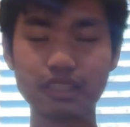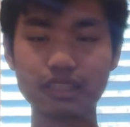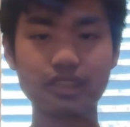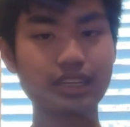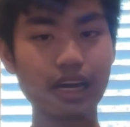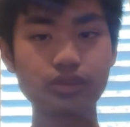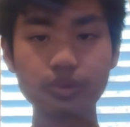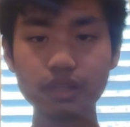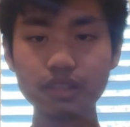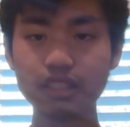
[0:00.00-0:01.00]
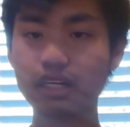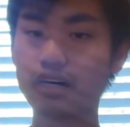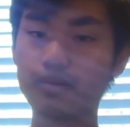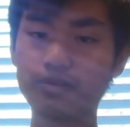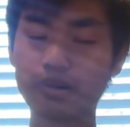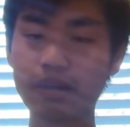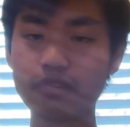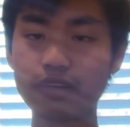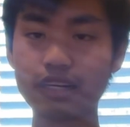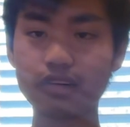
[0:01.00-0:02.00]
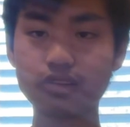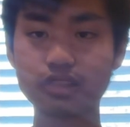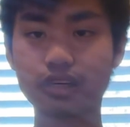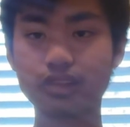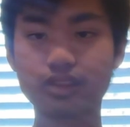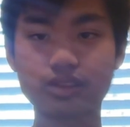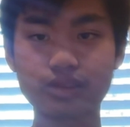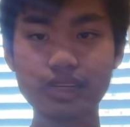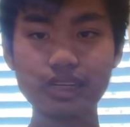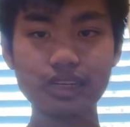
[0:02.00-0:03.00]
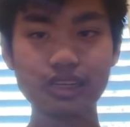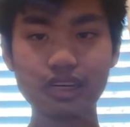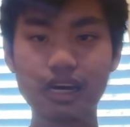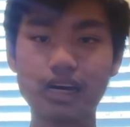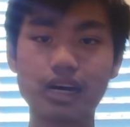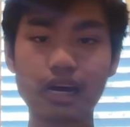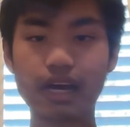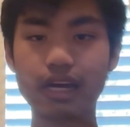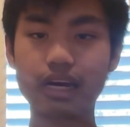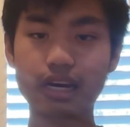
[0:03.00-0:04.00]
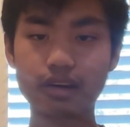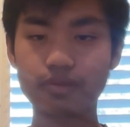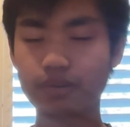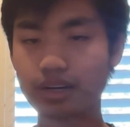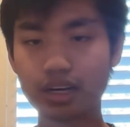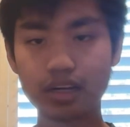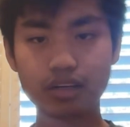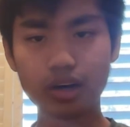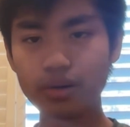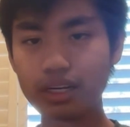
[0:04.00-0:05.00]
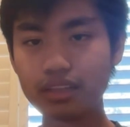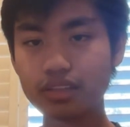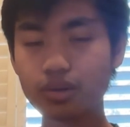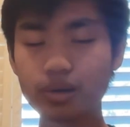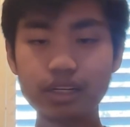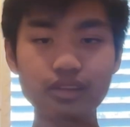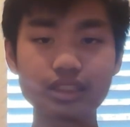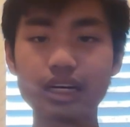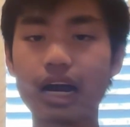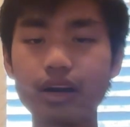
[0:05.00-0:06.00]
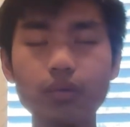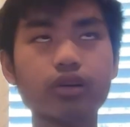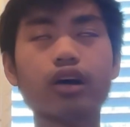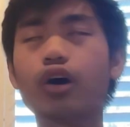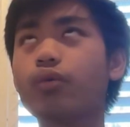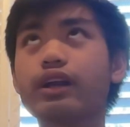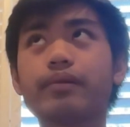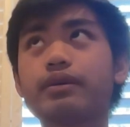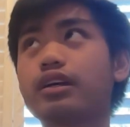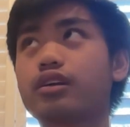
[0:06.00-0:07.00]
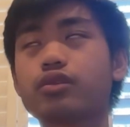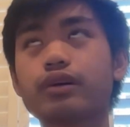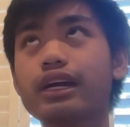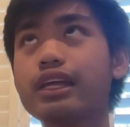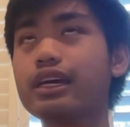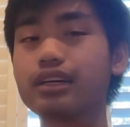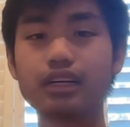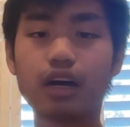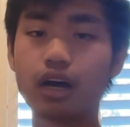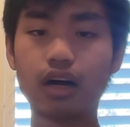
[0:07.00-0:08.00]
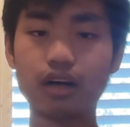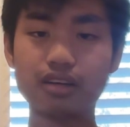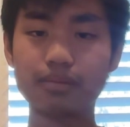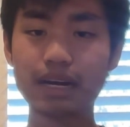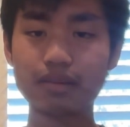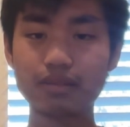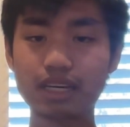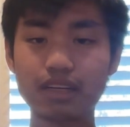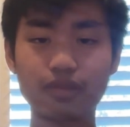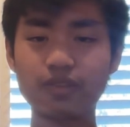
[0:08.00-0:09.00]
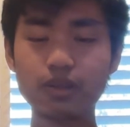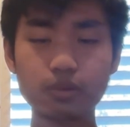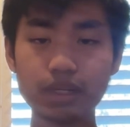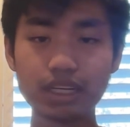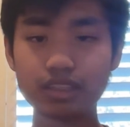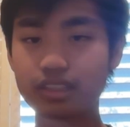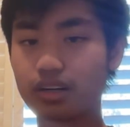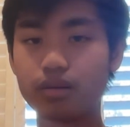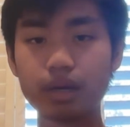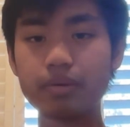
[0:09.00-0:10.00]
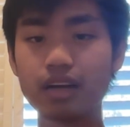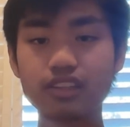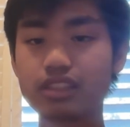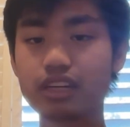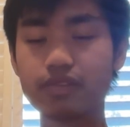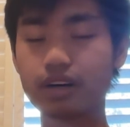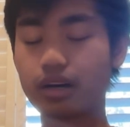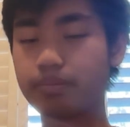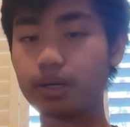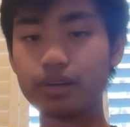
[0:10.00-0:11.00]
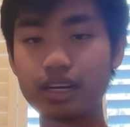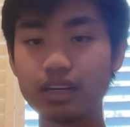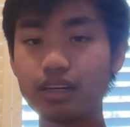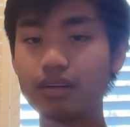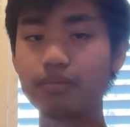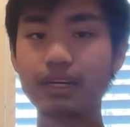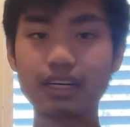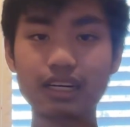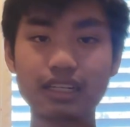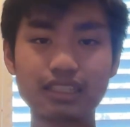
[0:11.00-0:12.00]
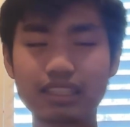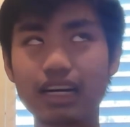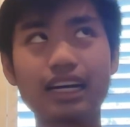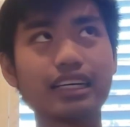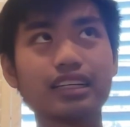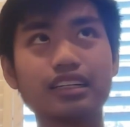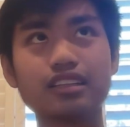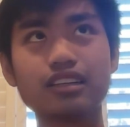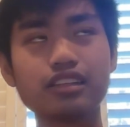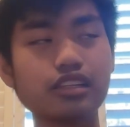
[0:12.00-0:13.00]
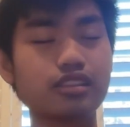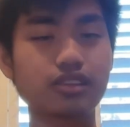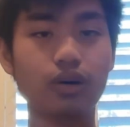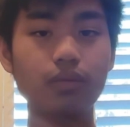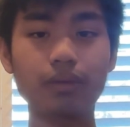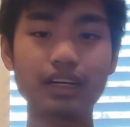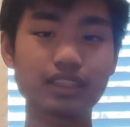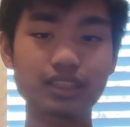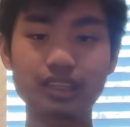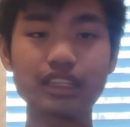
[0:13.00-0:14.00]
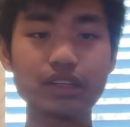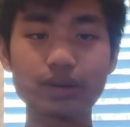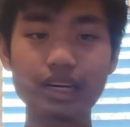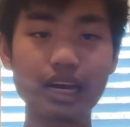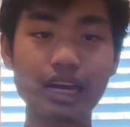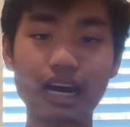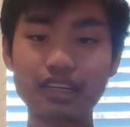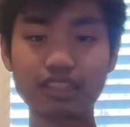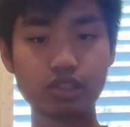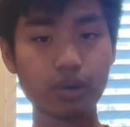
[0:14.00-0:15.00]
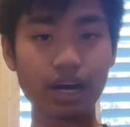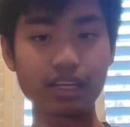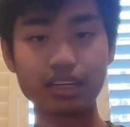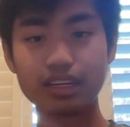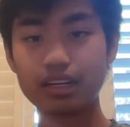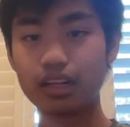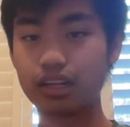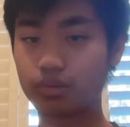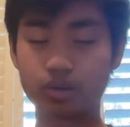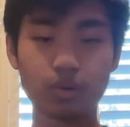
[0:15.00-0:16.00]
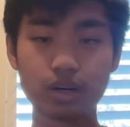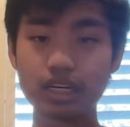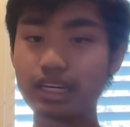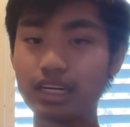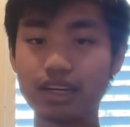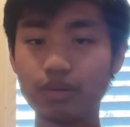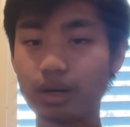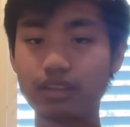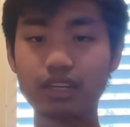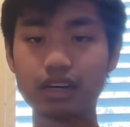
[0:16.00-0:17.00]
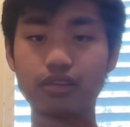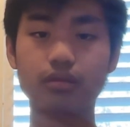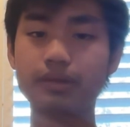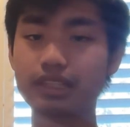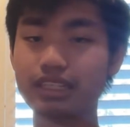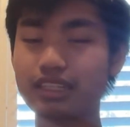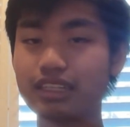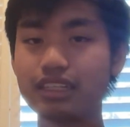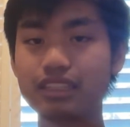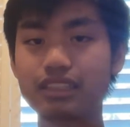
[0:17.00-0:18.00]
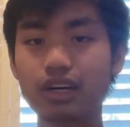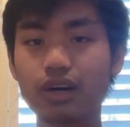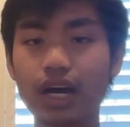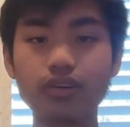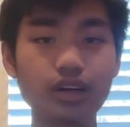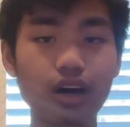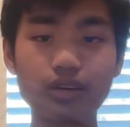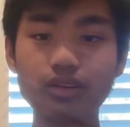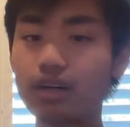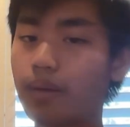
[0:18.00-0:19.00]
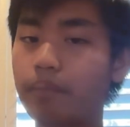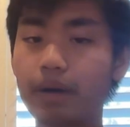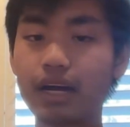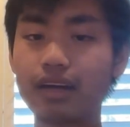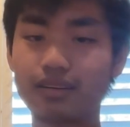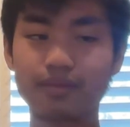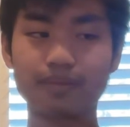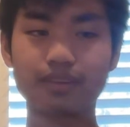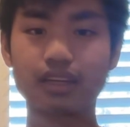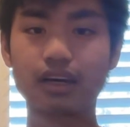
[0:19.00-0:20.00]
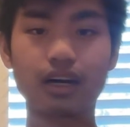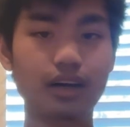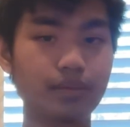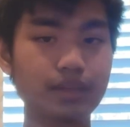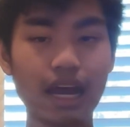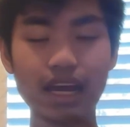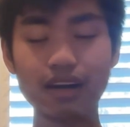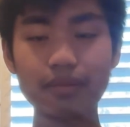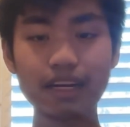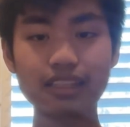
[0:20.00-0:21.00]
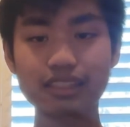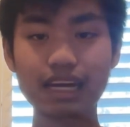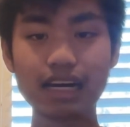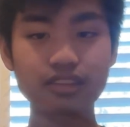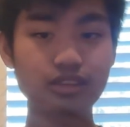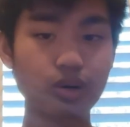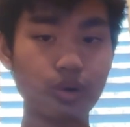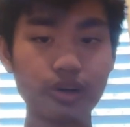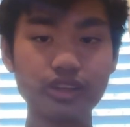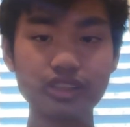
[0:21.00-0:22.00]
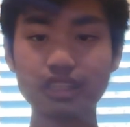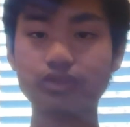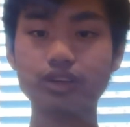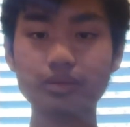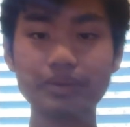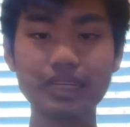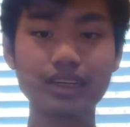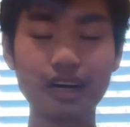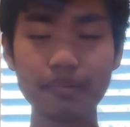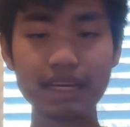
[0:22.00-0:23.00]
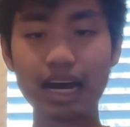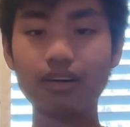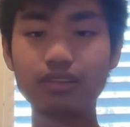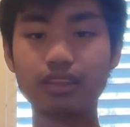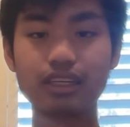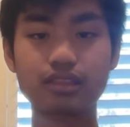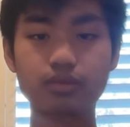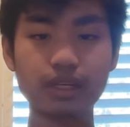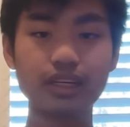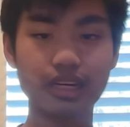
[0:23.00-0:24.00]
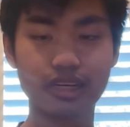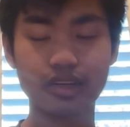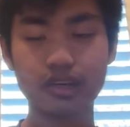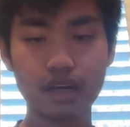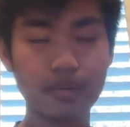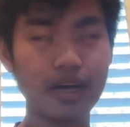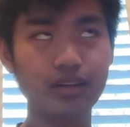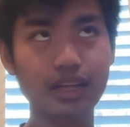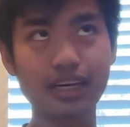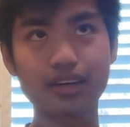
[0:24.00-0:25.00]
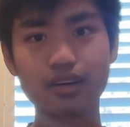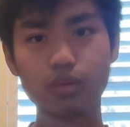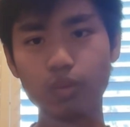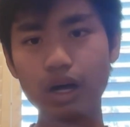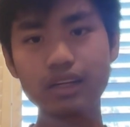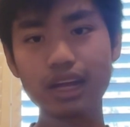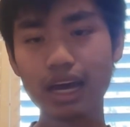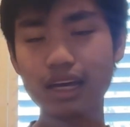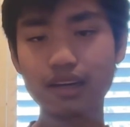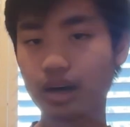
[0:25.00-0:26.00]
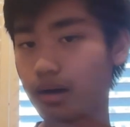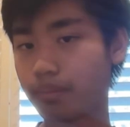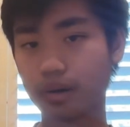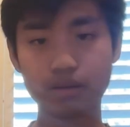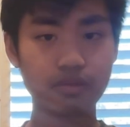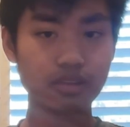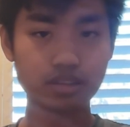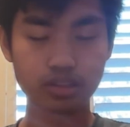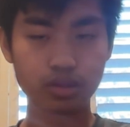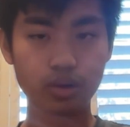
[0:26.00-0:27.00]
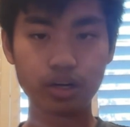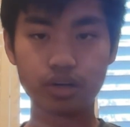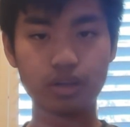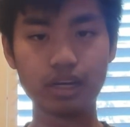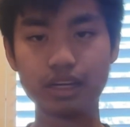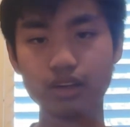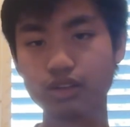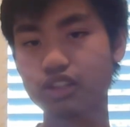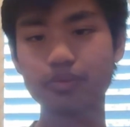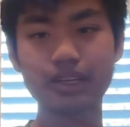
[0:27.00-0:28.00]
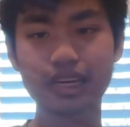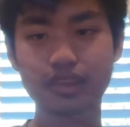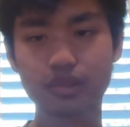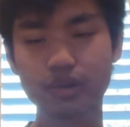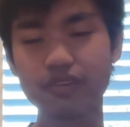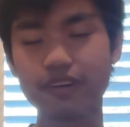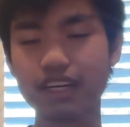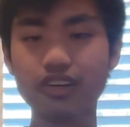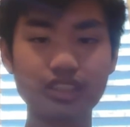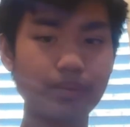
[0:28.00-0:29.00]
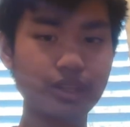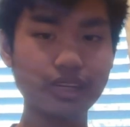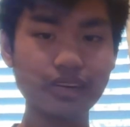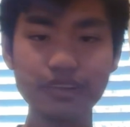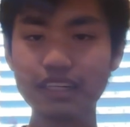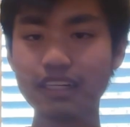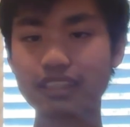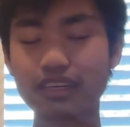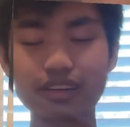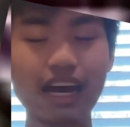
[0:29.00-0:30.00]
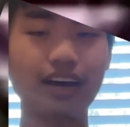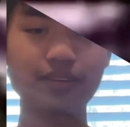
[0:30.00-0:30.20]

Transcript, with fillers: schedule for my video just on the screen. And for the coding tutorials, I don't know when I'm gonna create it. It might take a few weeks, or maybe I'll just never upload it because like there's just so much into it, and I actually tried like recording it and it went terribly. So I don't know, but the animated slash tutorials will be coming out this weekend. About like one day per tutorial, and it'll just be like 3 videos, I believe. So yeah.